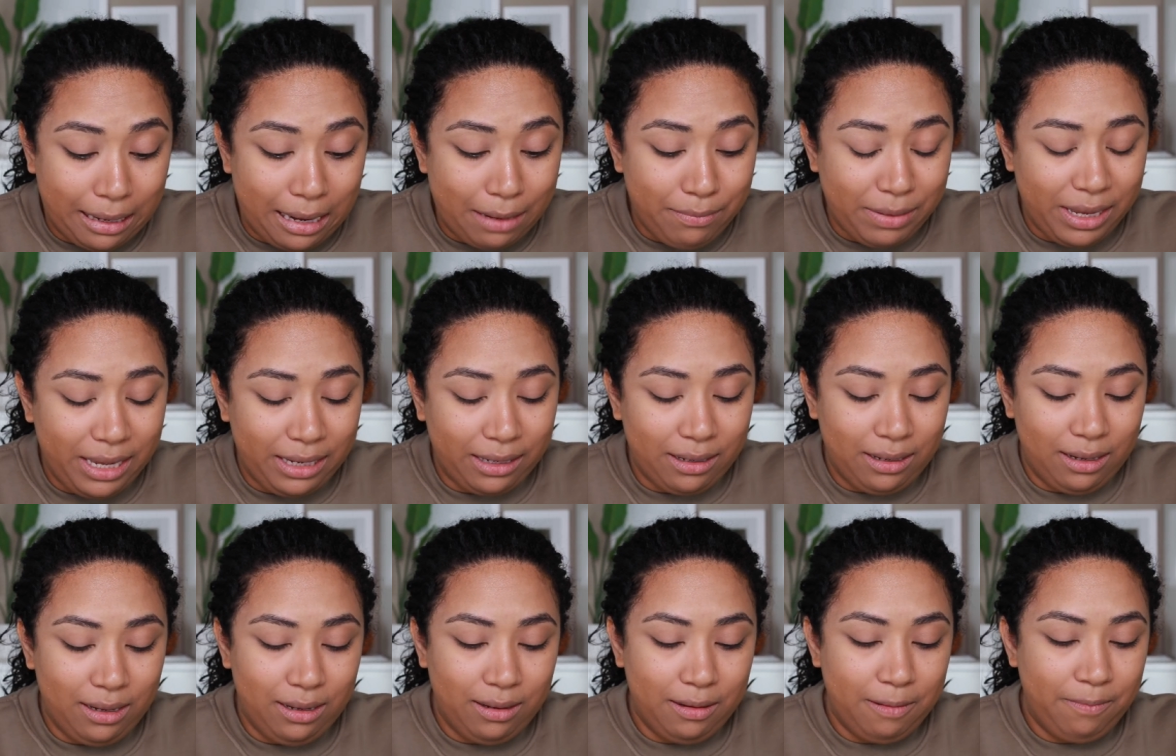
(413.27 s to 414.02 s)
I mean,
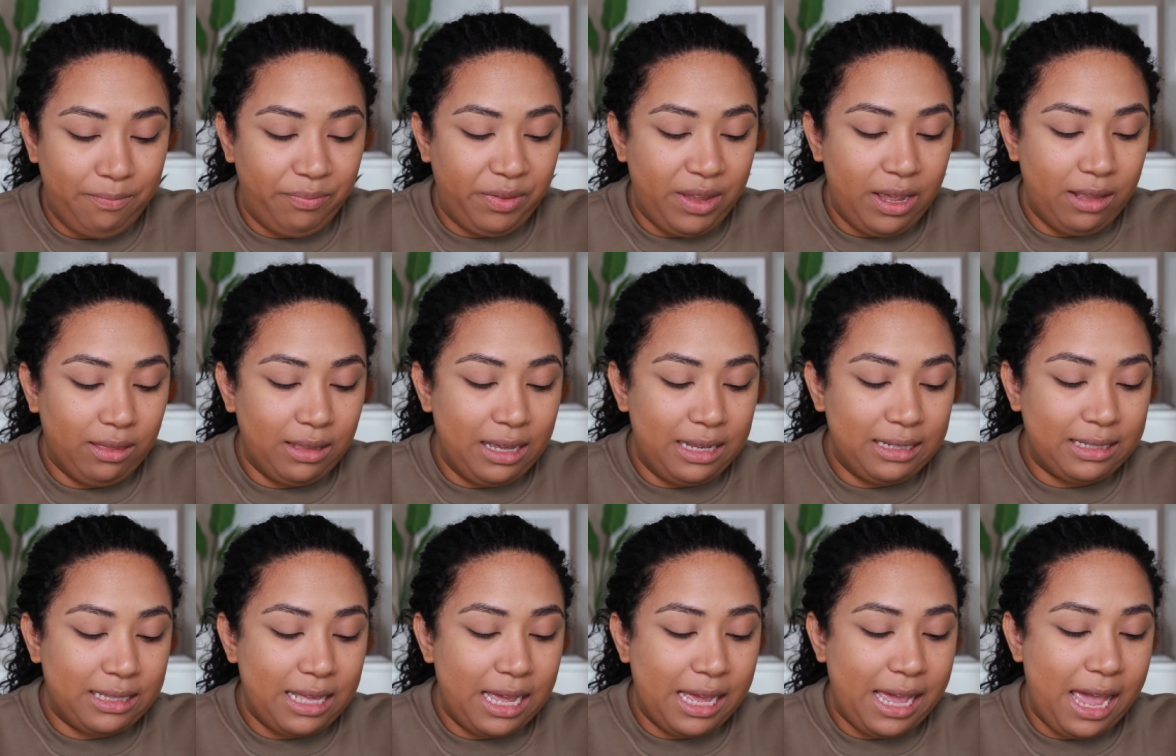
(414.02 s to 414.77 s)

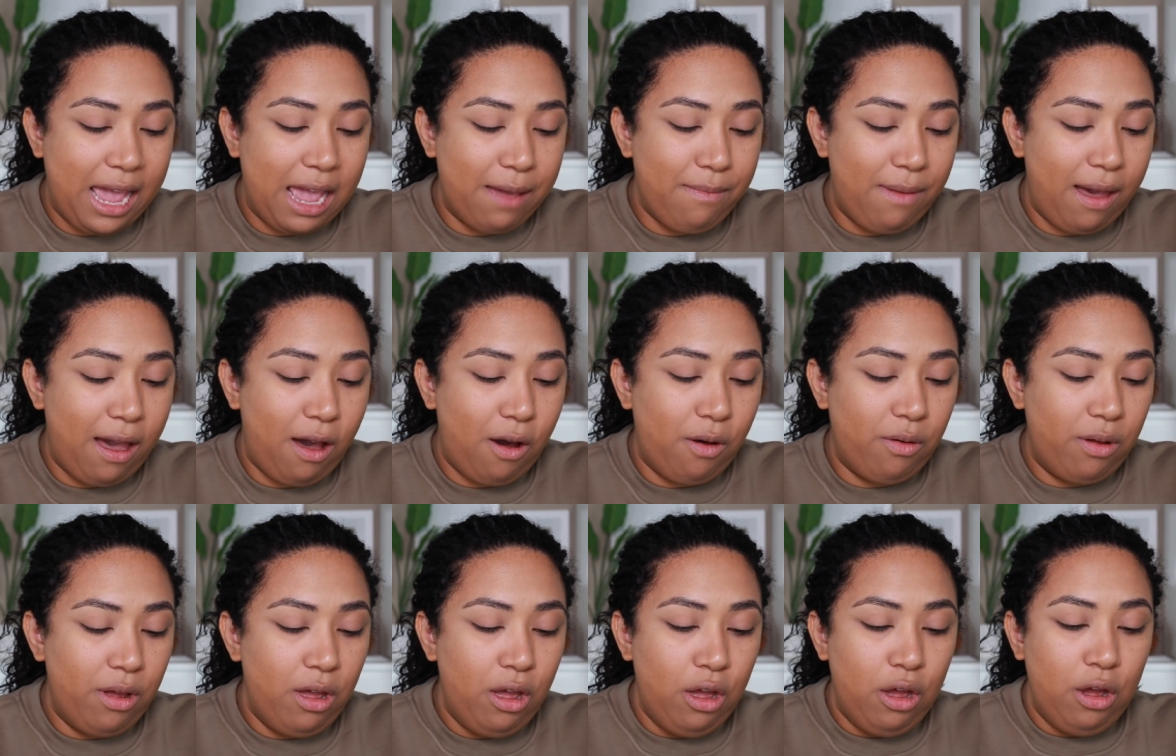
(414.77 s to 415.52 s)
unless they came
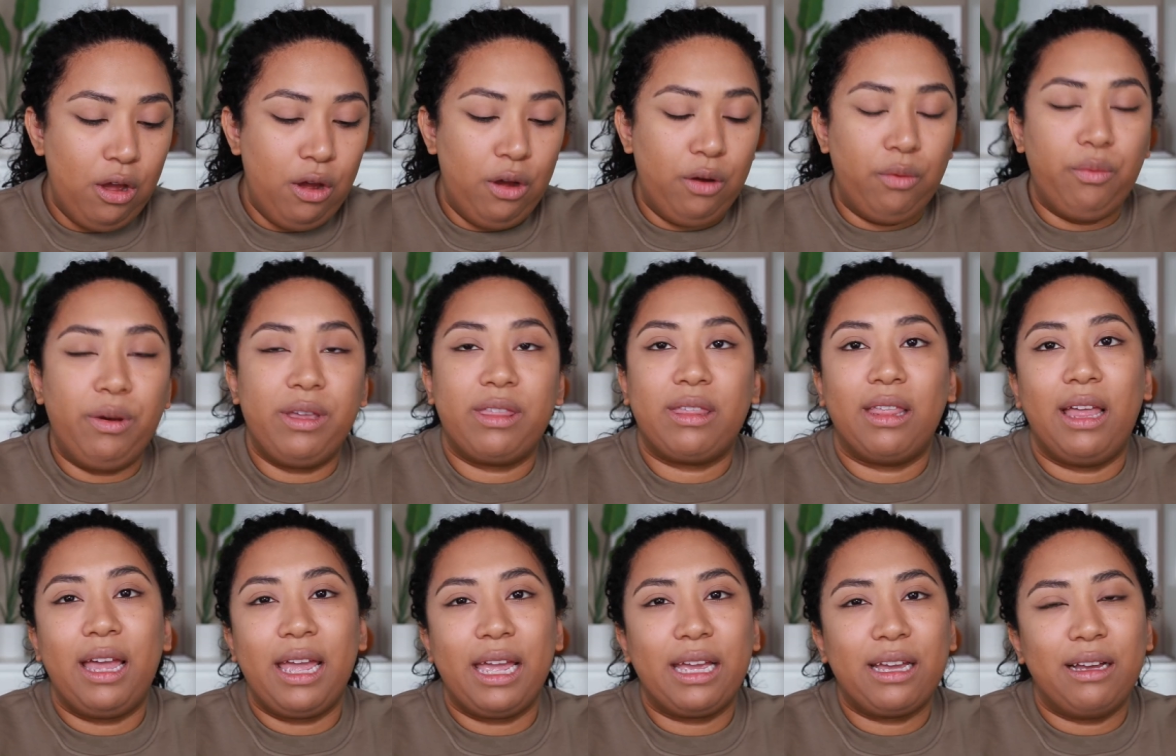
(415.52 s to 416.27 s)
out with
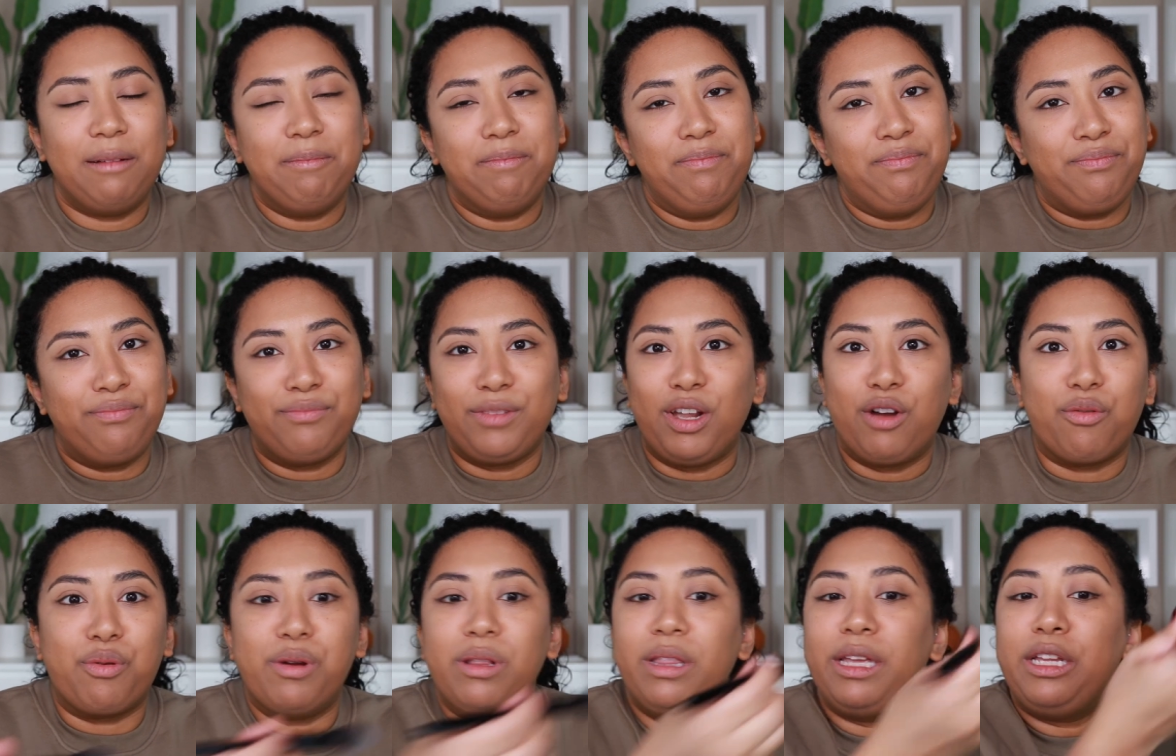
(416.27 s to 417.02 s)
like
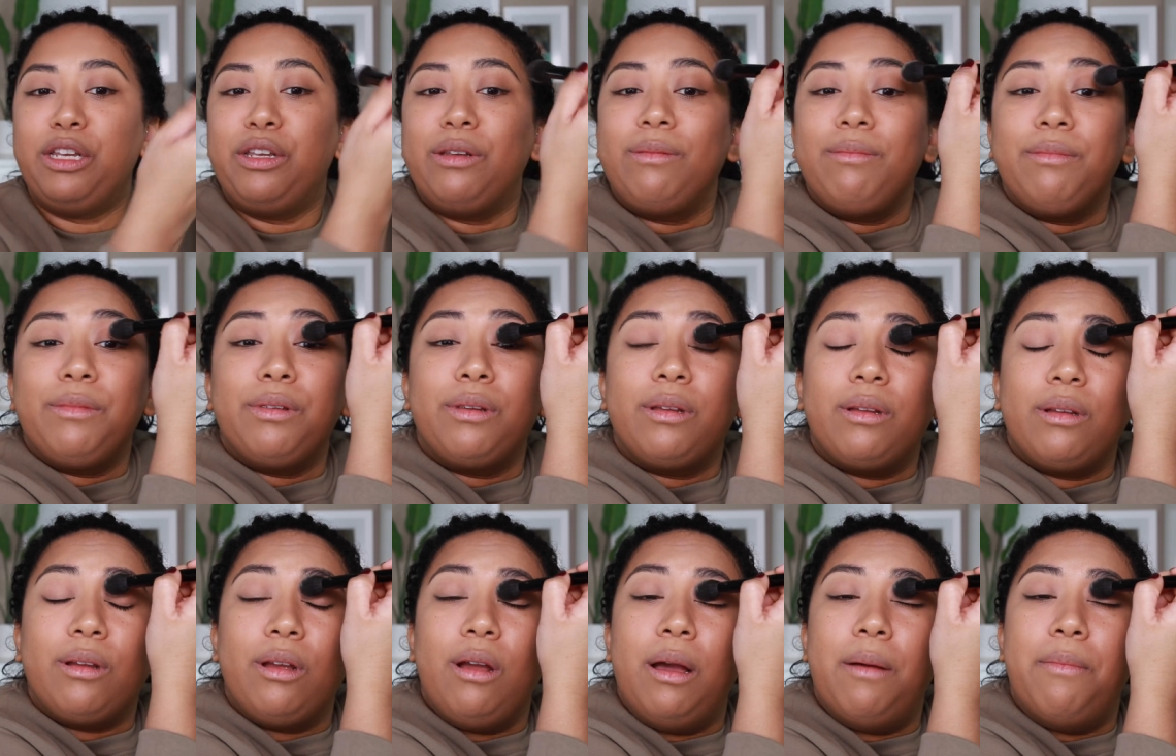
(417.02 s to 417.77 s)
a really
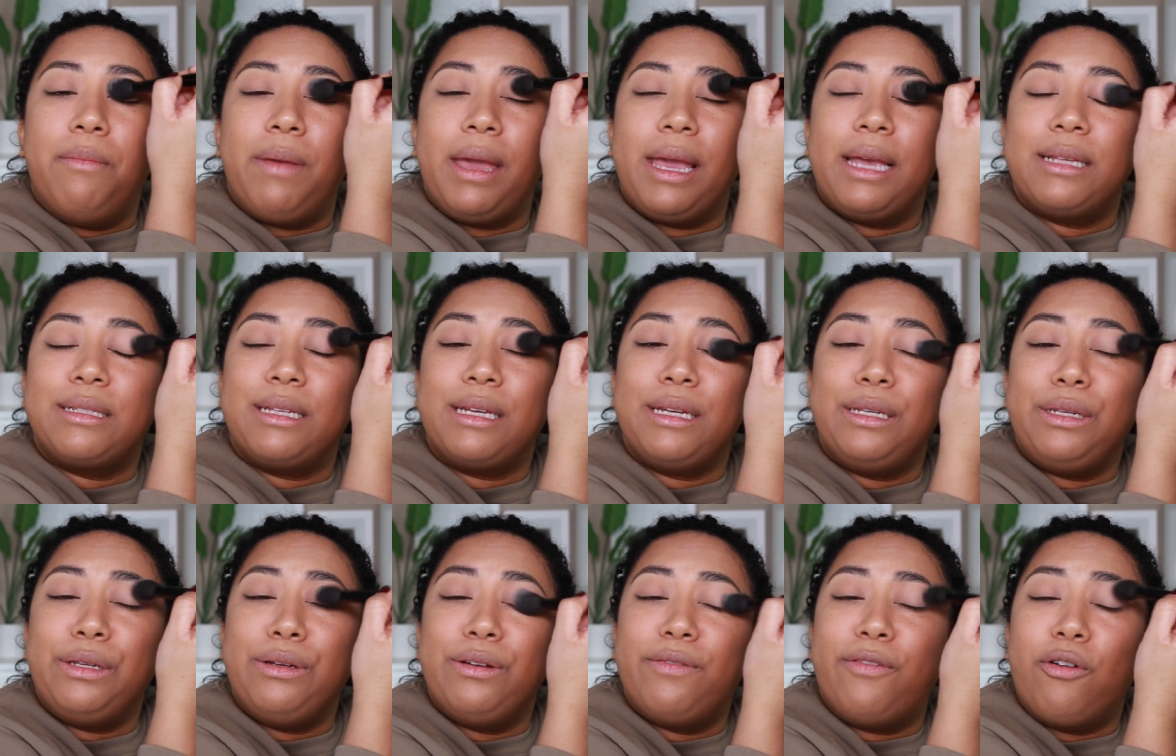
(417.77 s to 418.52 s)

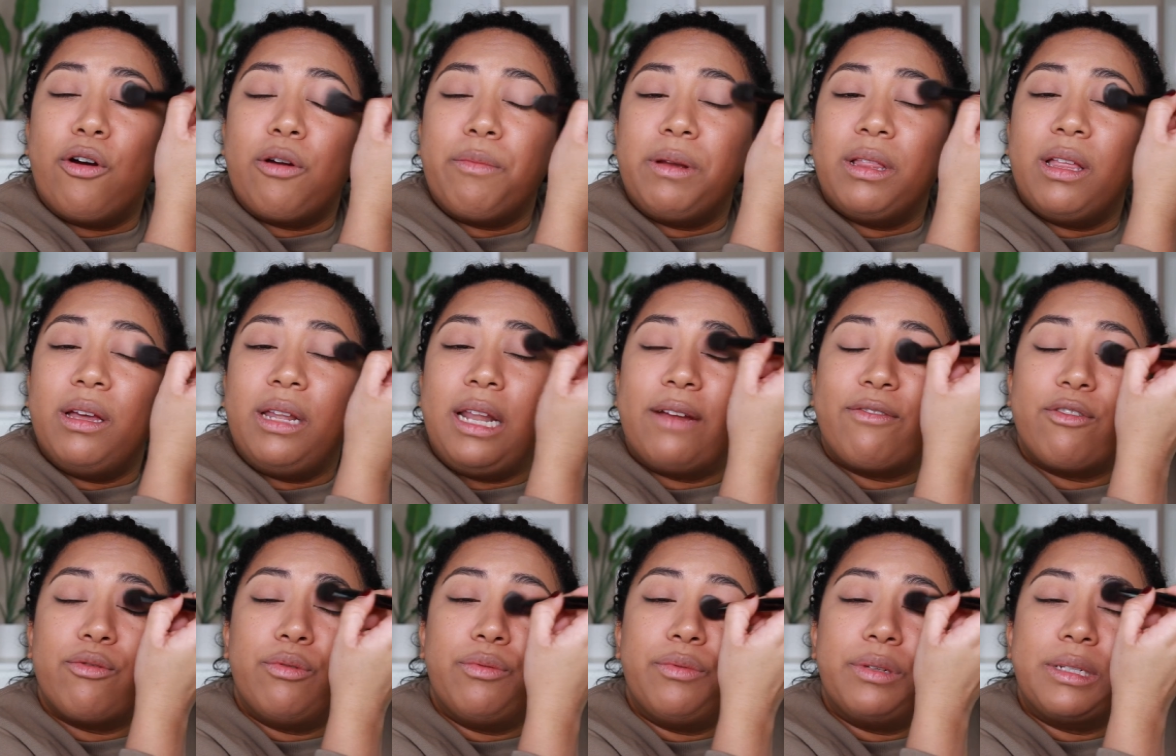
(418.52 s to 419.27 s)
amazing new formula and
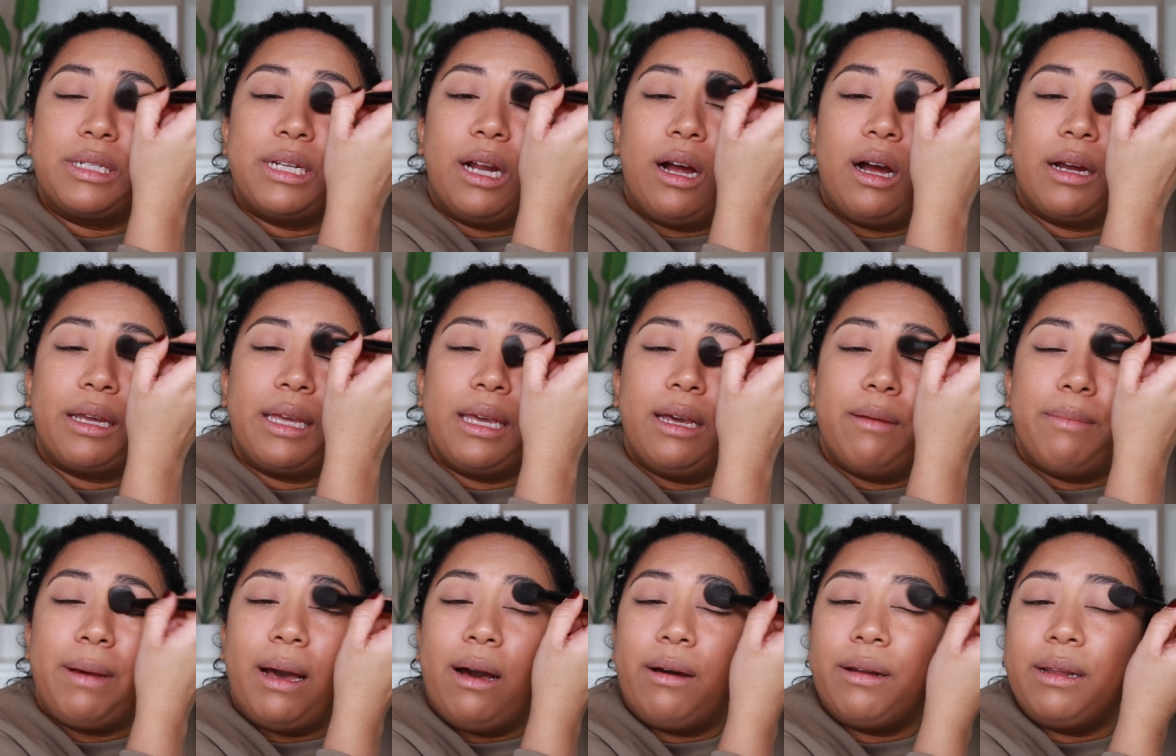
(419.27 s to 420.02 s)
everyone was talking
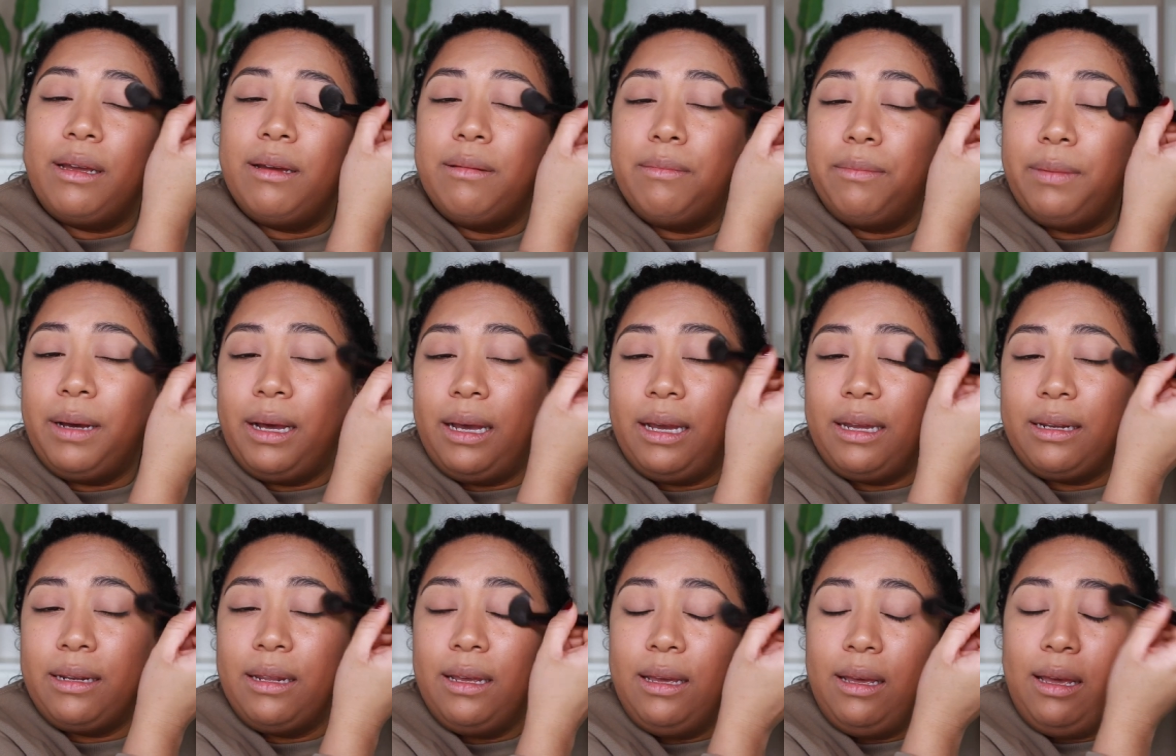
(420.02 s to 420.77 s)
about it,
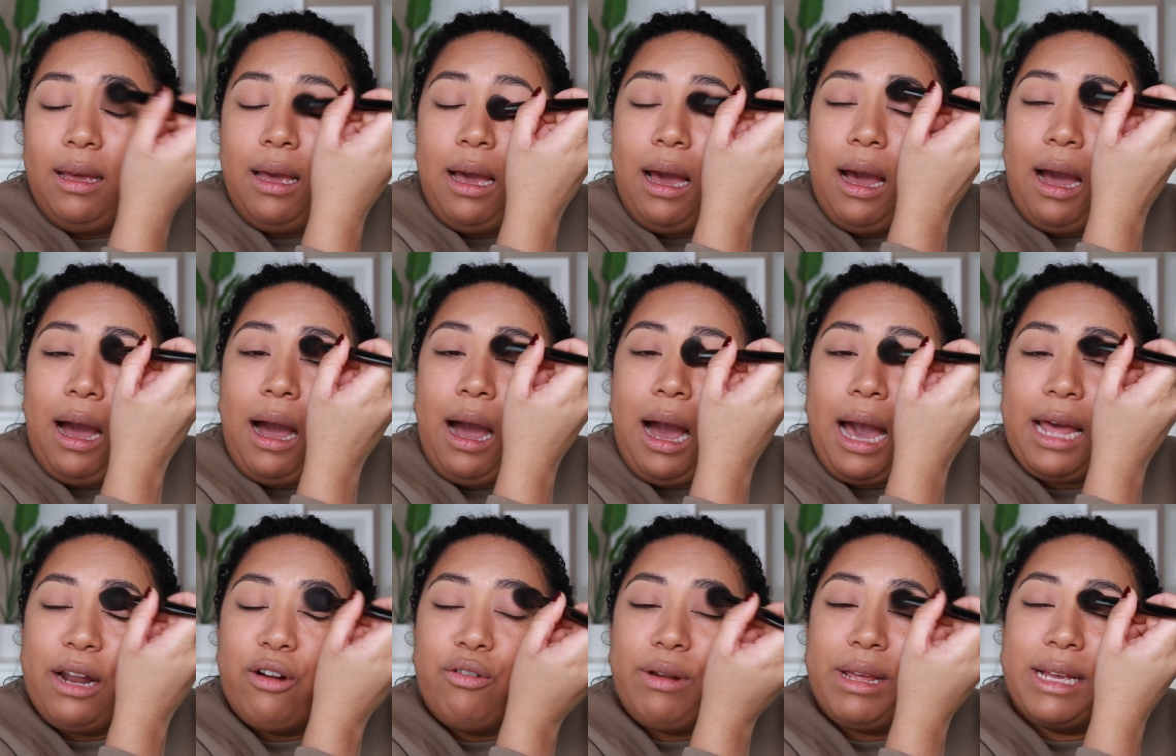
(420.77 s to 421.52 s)
but
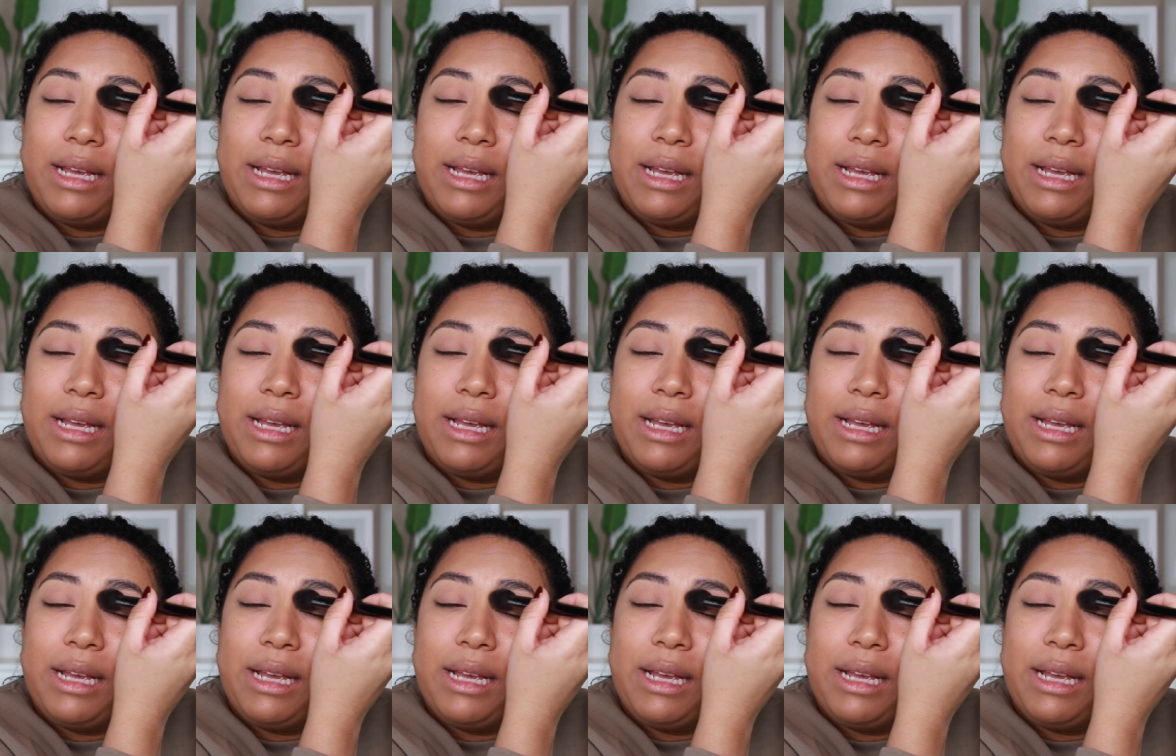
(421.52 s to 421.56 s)
I don't